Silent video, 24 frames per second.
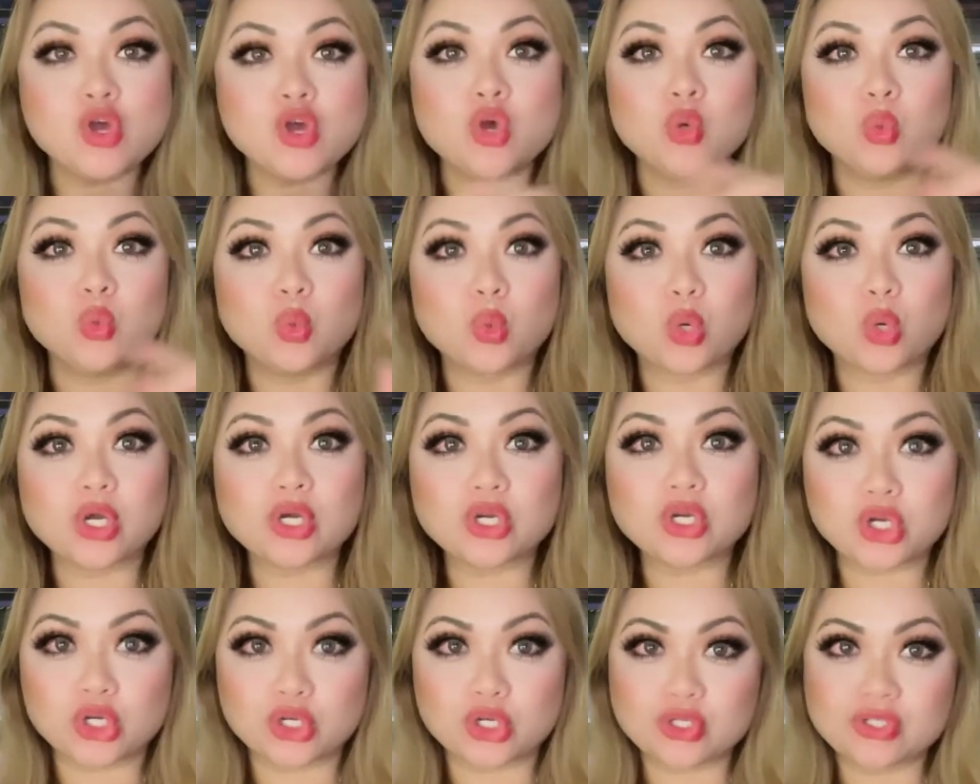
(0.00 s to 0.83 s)

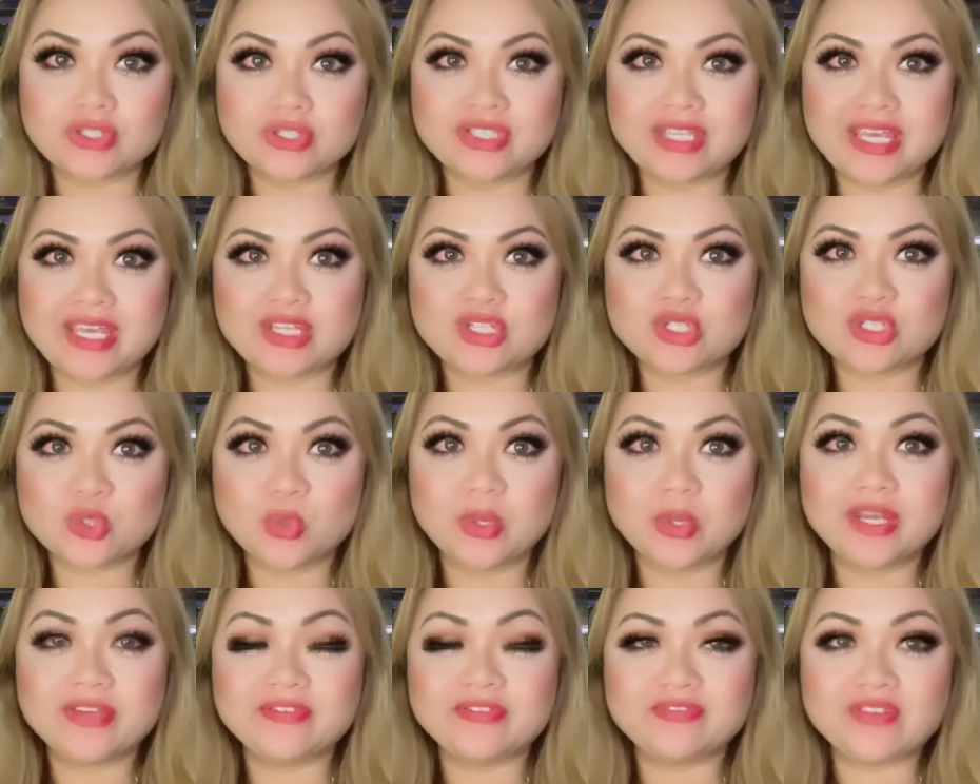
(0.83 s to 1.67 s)
Workers aged
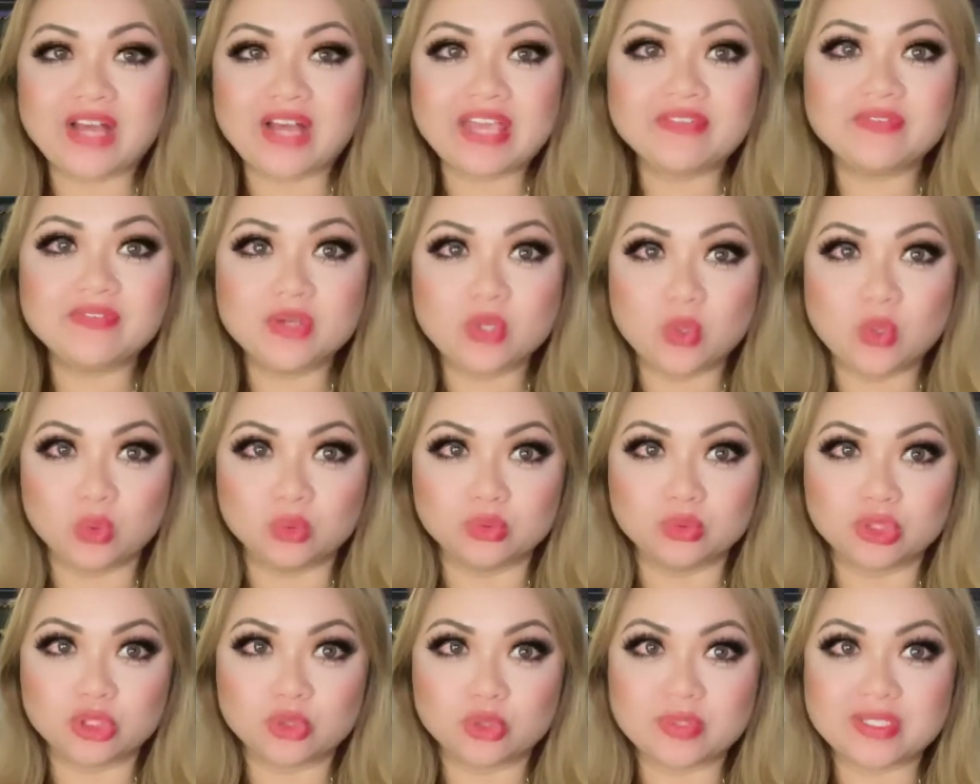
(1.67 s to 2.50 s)
25 and
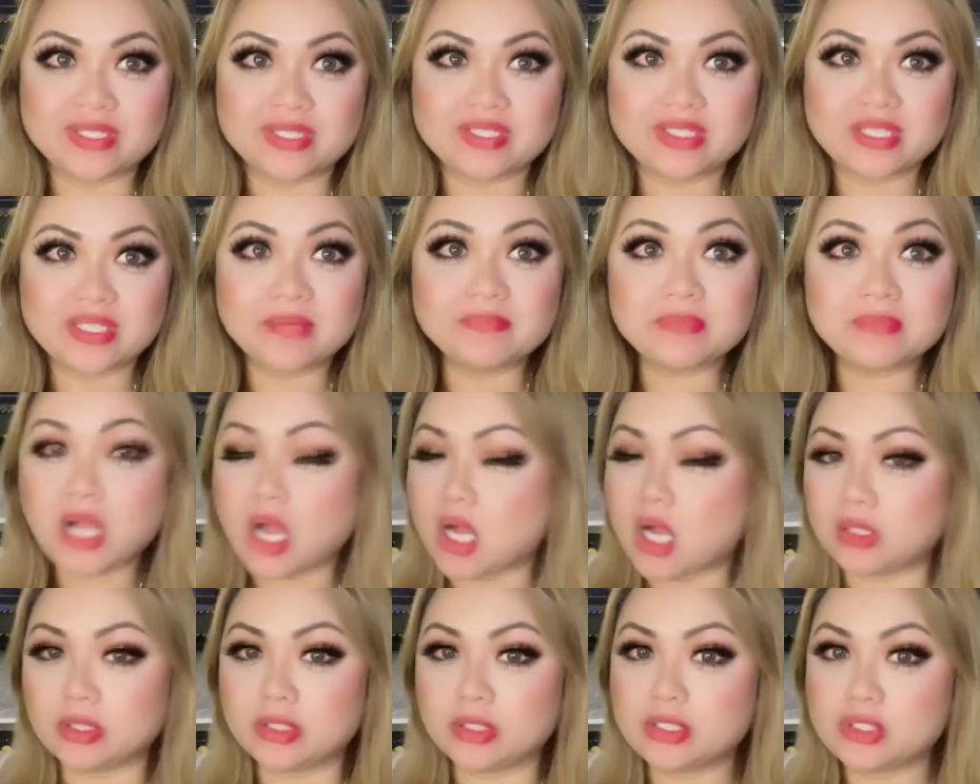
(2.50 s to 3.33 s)
older with some
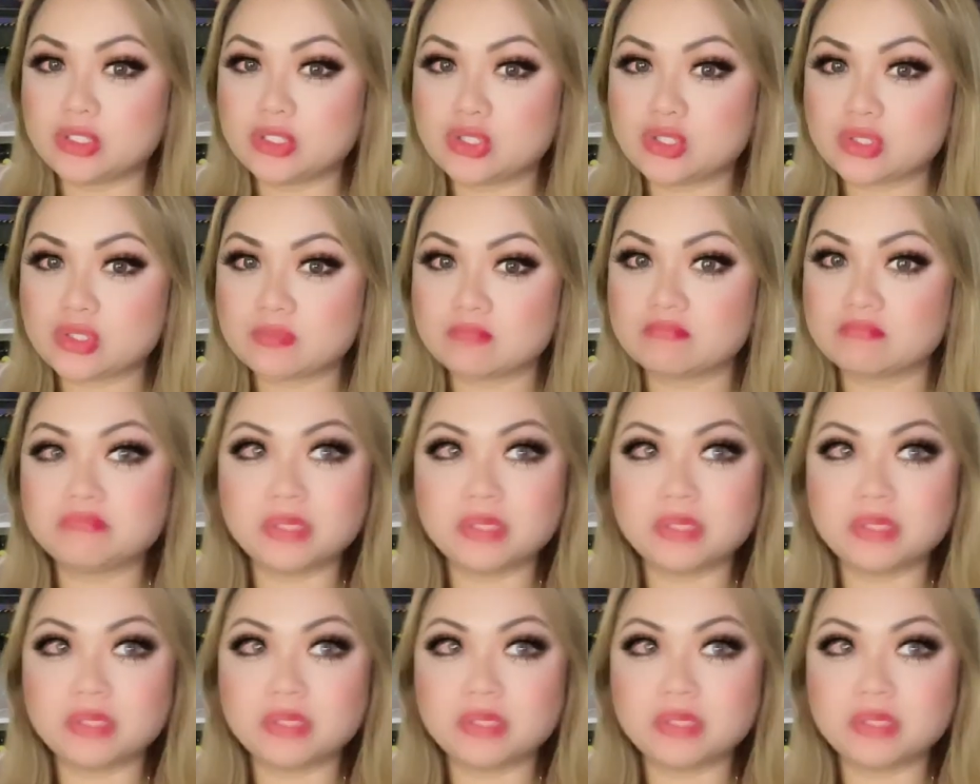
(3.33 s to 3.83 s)
college